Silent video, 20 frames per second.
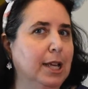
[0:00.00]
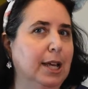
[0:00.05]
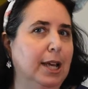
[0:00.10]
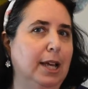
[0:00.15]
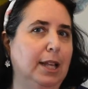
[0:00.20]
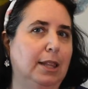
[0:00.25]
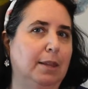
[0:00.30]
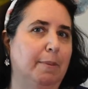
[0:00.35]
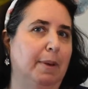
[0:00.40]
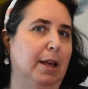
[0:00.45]

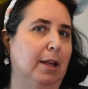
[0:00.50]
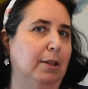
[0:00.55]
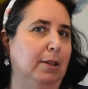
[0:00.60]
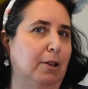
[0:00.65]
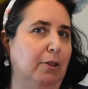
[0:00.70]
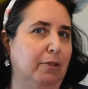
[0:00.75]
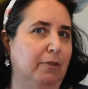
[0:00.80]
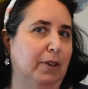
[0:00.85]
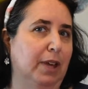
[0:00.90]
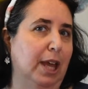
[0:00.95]
hit the bell
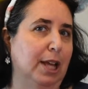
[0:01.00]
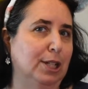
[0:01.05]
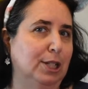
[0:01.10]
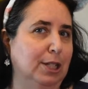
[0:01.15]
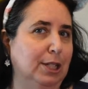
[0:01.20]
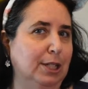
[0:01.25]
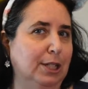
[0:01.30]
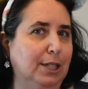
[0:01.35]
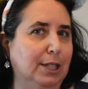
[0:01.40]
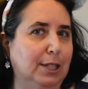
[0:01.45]

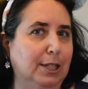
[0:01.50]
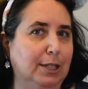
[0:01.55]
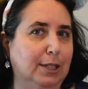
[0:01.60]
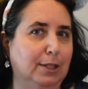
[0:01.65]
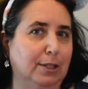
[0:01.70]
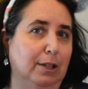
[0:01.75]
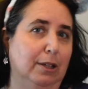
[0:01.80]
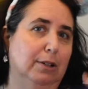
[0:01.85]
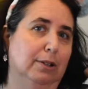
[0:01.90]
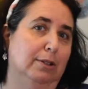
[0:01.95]
notification
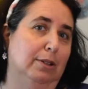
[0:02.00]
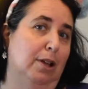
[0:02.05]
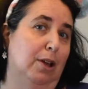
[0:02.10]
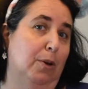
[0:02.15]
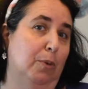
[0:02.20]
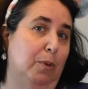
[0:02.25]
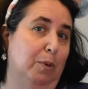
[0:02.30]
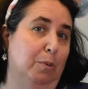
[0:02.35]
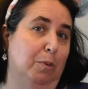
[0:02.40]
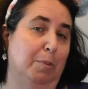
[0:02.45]
so you'll
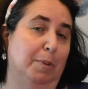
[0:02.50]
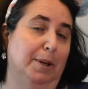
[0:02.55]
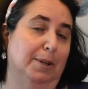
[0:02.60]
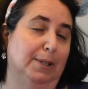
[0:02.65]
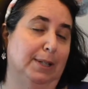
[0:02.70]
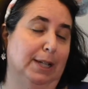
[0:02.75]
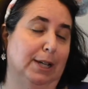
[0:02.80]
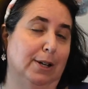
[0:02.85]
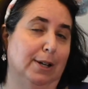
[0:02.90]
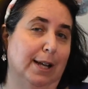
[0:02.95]
know when we're
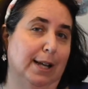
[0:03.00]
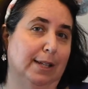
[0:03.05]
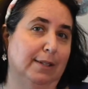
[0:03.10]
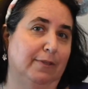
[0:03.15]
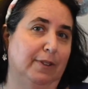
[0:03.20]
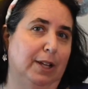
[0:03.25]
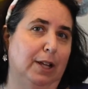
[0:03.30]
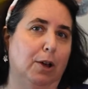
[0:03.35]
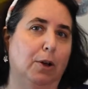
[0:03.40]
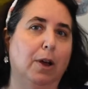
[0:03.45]
posting our next
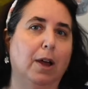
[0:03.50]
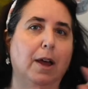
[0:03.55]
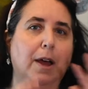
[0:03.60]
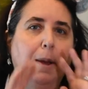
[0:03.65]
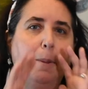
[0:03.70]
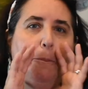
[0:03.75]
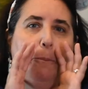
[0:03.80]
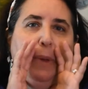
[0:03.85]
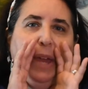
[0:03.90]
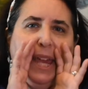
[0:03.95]
video.
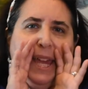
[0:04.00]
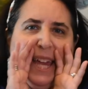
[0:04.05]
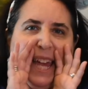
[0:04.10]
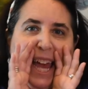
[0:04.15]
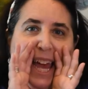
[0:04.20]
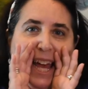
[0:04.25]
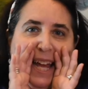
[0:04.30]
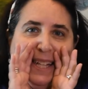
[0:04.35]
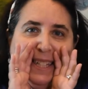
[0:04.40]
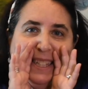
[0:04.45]

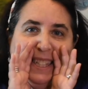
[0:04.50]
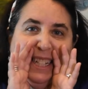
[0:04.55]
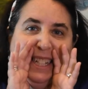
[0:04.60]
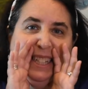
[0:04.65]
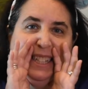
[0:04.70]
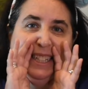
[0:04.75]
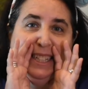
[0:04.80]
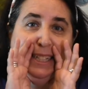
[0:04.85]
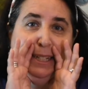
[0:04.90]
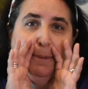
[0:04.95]
P.S.
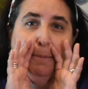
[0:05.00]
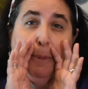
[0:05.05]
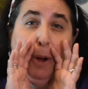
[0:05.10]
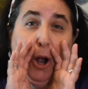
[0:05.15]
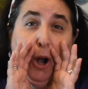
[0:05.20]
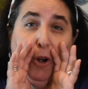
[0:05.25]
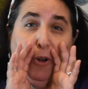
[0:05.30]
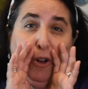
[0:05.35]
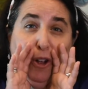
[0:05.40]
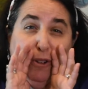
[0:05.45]
It's
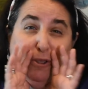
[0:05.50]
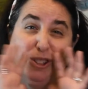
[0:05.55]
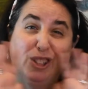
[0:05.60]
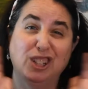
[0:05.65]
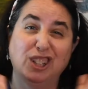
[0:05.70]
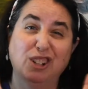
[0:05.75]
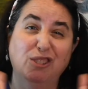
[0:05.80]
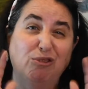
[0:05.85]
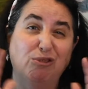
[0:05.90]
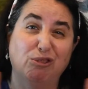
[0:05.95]
tomorrow,
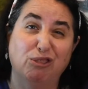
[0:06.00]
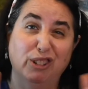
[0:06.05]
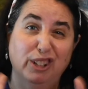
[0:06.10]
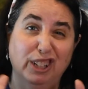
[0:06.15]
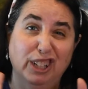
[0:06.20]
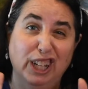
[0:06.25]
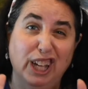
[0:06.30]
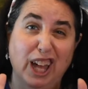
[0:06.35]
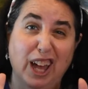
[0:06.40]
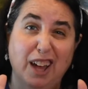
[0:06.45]
so you don't
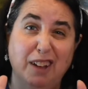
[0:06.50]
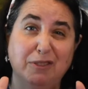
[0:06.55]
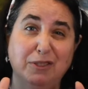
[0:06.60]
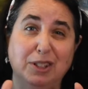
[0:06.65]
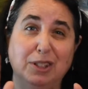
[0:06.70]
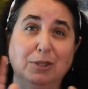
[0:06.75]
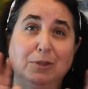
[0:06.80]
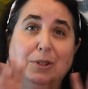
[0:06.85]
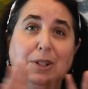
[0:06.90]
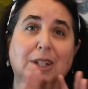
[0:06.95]
really have
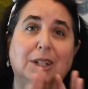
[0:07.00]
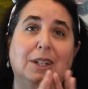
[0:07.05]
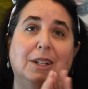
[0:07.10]
to.